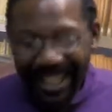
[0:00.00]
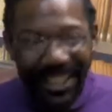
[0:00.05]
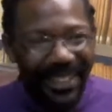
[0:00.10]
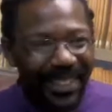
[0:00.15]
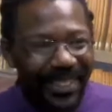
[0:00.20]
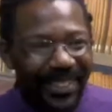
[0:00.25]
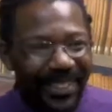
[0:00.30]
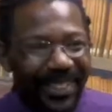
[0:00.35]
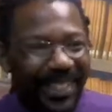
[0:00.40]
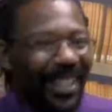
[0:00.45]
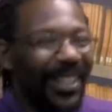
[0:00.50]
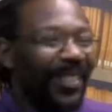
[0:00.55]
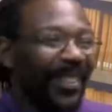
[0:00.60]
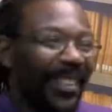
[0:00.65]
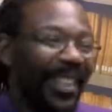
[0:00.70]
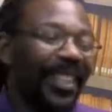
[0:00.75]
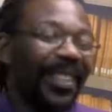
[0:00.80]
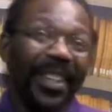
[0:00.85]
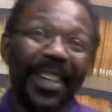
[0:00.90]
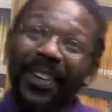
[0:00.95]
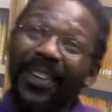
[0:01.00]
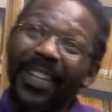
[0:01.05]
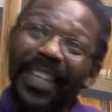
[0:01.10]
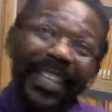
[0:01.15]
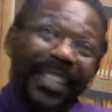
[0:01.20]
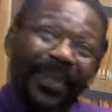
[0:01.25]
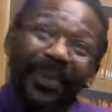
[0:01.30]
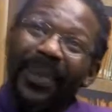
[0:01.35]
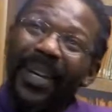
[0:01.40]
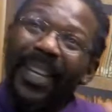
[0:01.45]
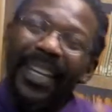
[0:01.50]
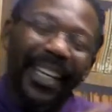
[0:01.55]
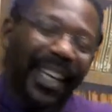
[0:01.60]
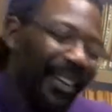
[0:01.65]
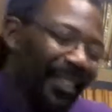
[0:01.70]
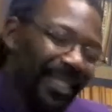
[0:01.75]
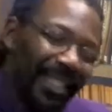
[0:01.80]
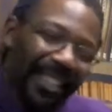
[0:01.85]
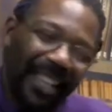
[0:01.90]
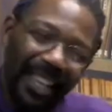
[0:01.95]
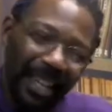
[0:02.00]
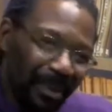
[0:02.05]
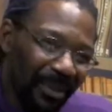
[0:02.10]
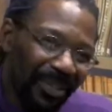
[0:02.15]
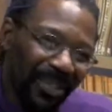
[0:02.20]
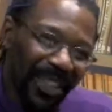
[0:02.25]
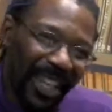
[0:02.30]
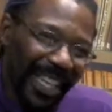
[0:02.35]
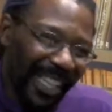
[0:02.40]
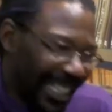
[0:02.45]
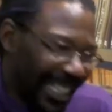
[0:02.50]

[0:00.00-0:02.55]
oh, no, no, no. It's raining outside, I'm afraid.